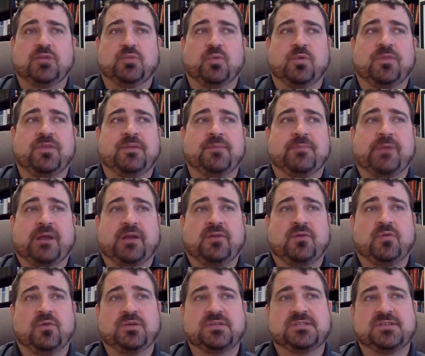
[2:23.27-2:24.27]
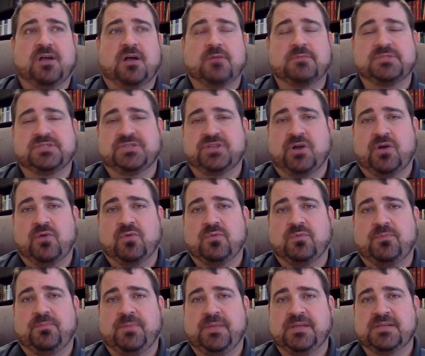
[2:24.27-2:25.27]
With the imprecatory psalms, don't
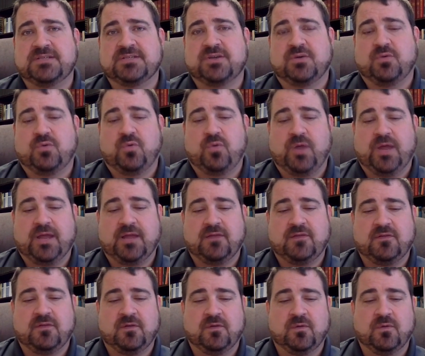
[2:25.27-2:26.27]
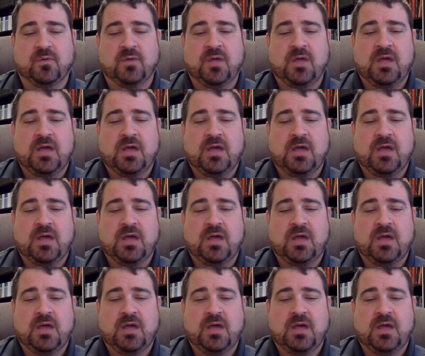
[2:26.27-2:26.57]
be so quick to